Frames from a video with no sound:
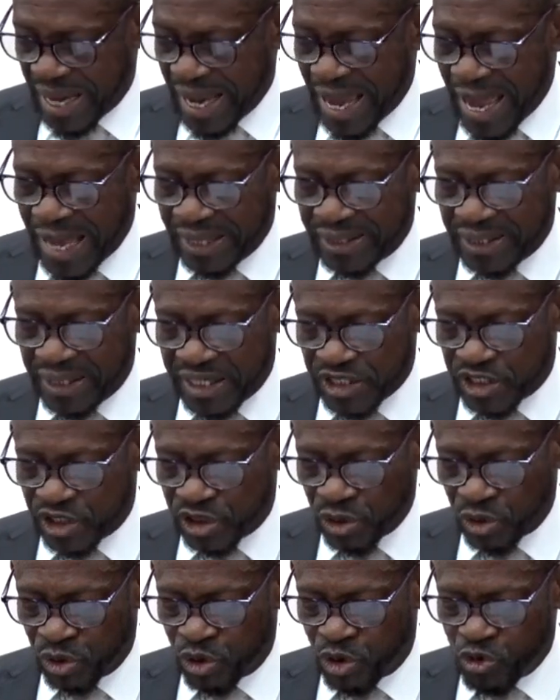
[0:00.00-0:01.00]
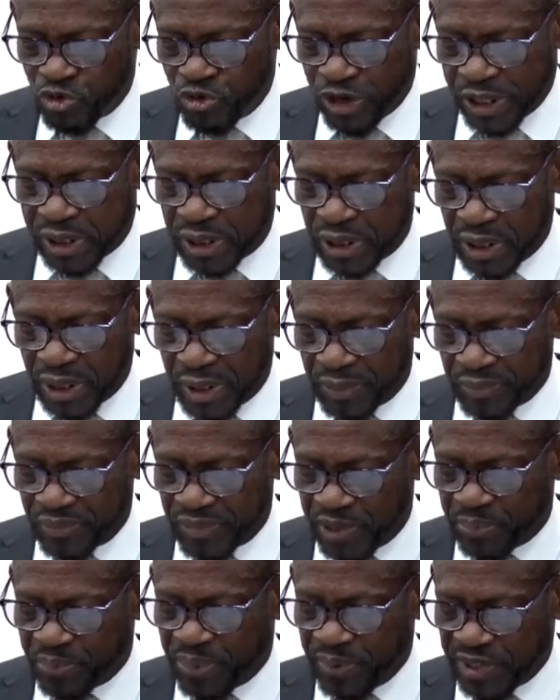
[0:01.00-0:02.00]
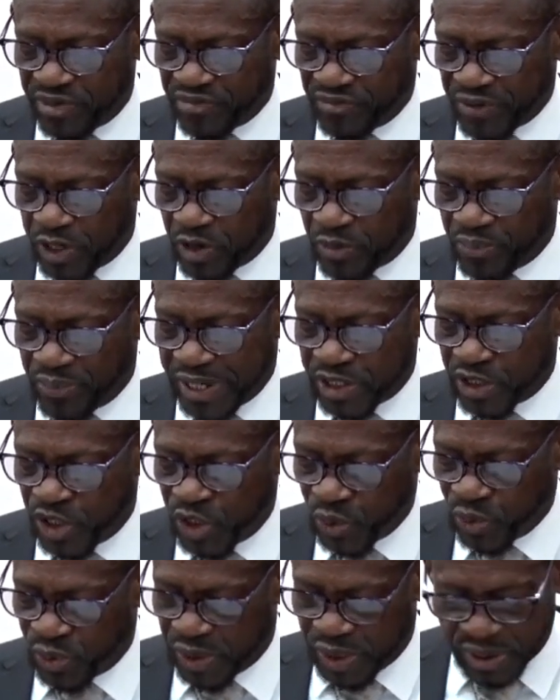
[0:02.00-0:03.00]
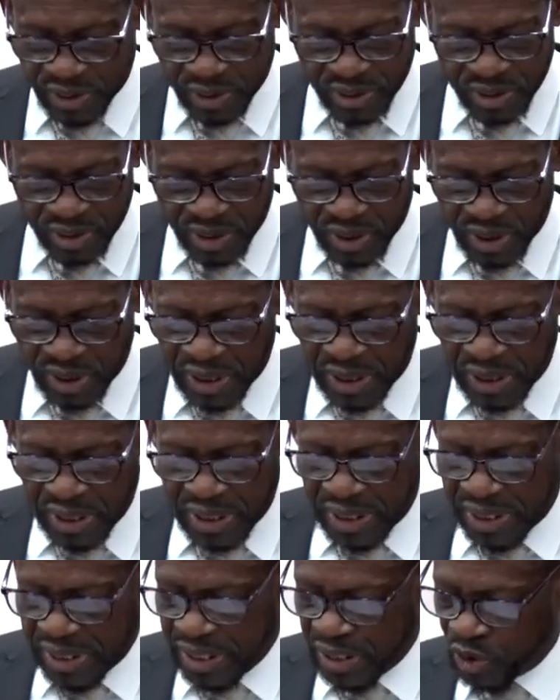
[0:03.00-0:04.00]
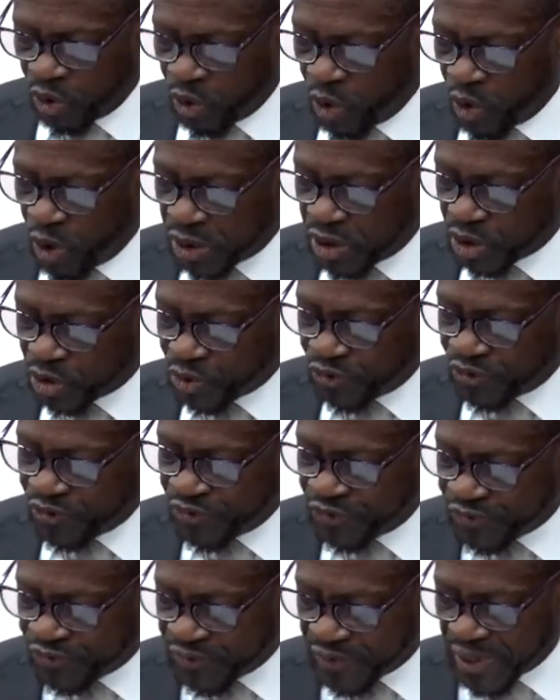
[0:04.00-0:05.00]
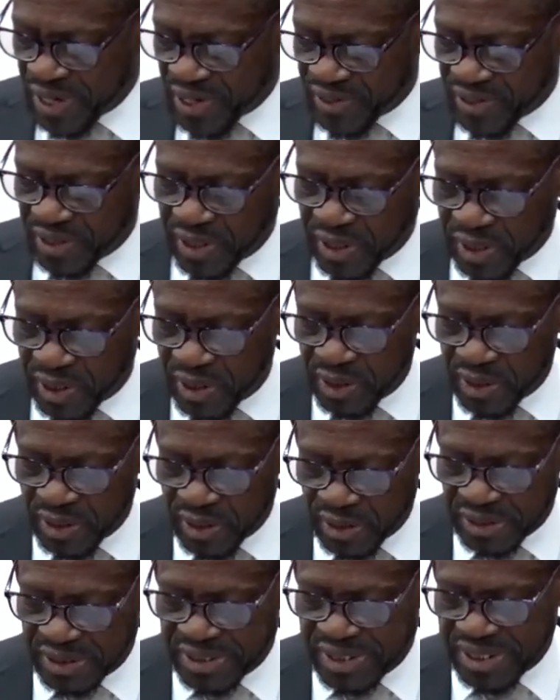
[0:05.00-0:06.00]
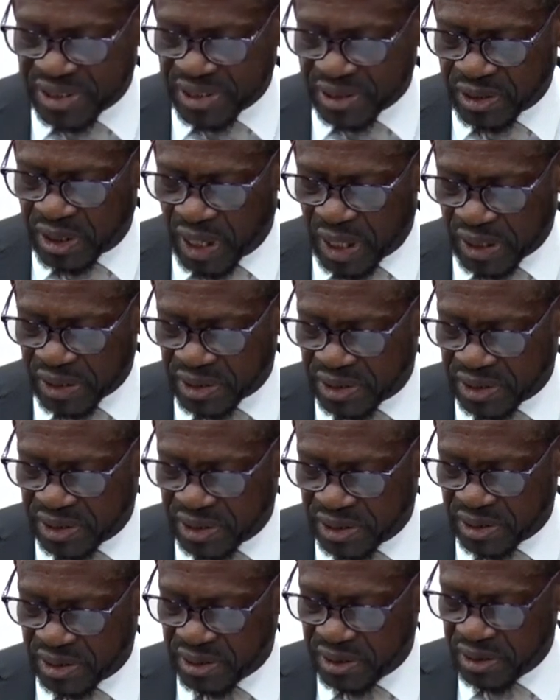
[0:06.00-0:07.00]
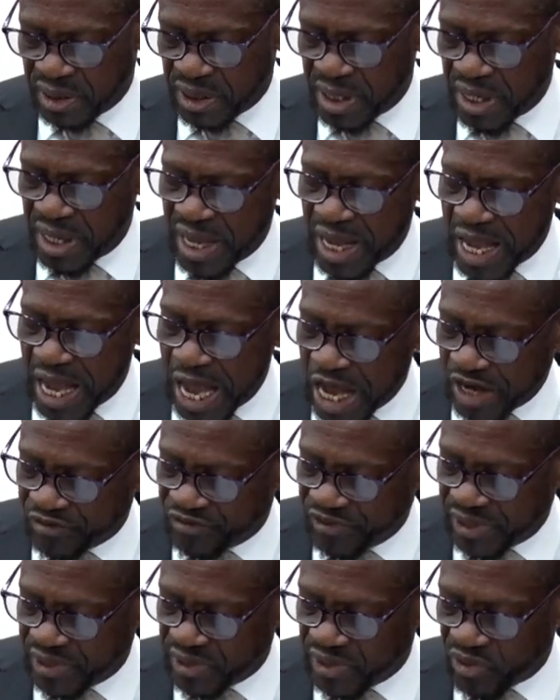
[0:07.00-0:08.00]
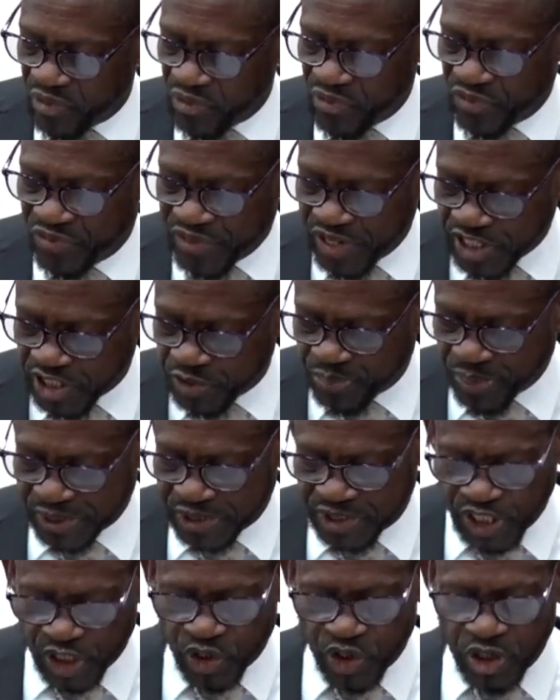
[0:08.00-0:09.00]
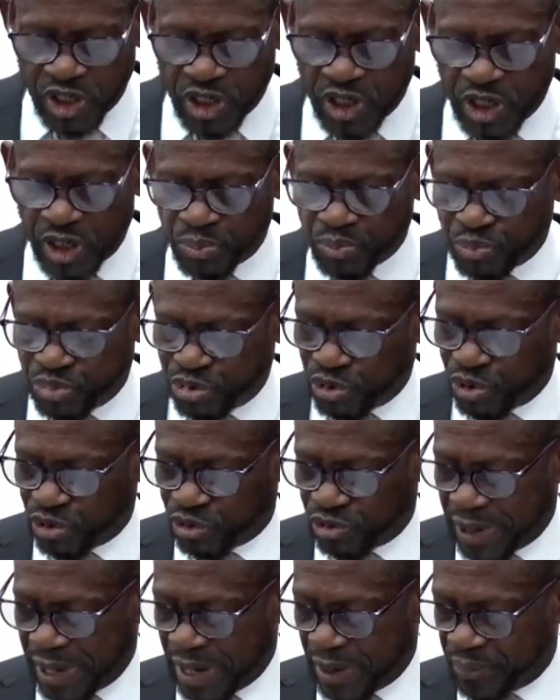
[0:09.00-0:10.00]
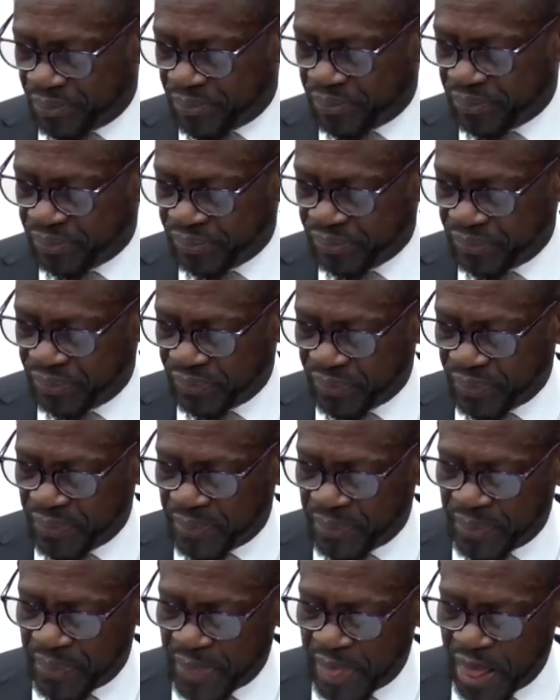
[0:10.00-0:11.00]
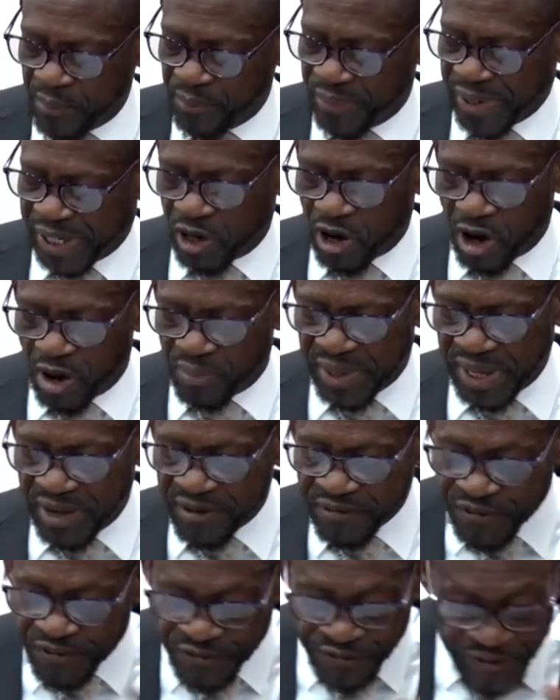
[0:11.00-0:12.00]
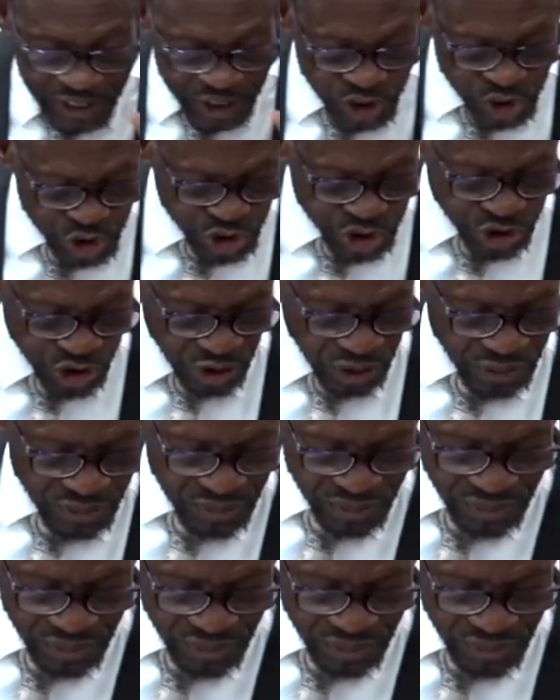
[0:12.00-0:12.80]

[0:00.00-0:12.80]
and its curriculum development unit in order to further discuss having this particular program become a fixture